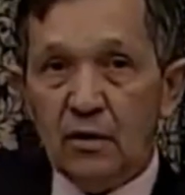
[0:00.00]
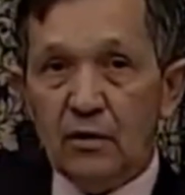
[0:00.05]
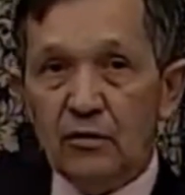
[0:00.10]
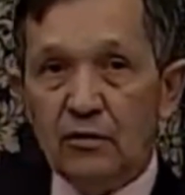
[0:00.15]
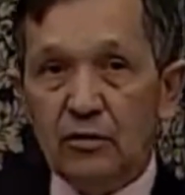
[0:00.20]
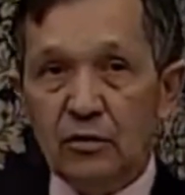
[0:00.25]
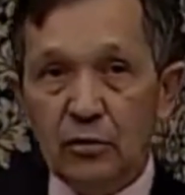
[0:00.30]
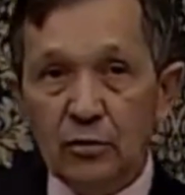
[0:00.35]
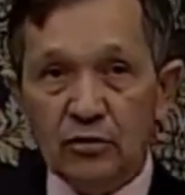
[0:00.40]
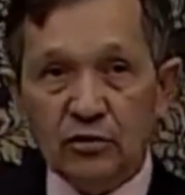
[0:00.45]

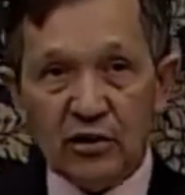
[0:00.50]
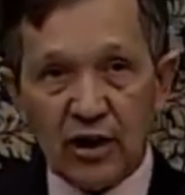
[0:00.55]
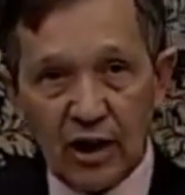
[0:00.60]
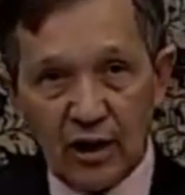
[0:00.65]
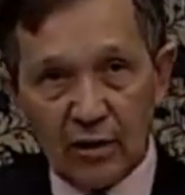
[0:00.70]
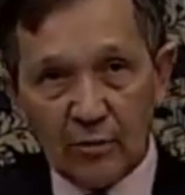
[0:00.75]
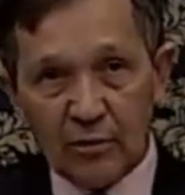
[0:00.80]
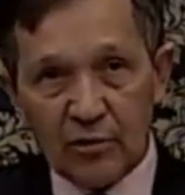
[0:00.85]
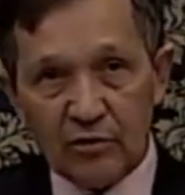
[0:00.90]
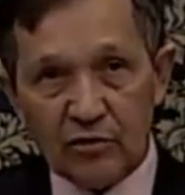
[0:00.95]
Do you
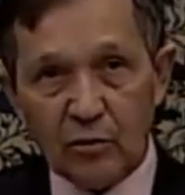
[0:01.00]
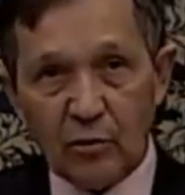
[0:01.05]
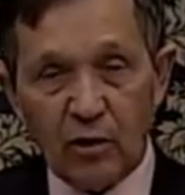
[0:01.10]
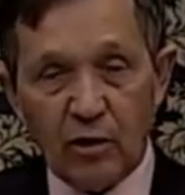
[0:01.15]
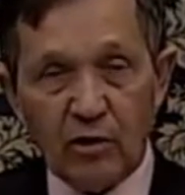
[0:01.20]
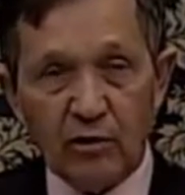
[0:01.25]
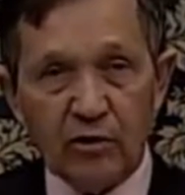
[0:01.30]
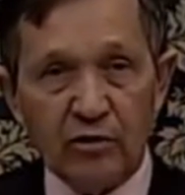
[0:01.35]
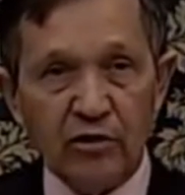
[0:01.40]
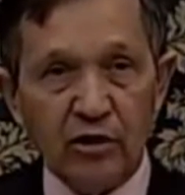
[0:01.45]
solemnly
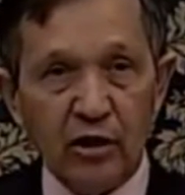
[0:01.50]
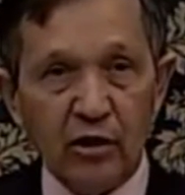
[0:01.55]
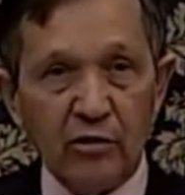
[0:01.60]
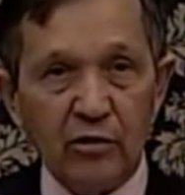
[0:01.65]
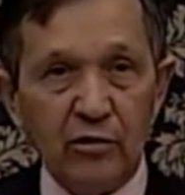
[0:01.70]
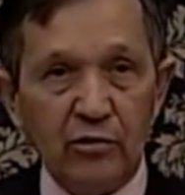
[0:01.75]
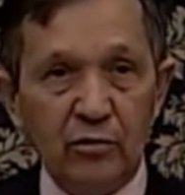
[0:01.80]
swear to tell the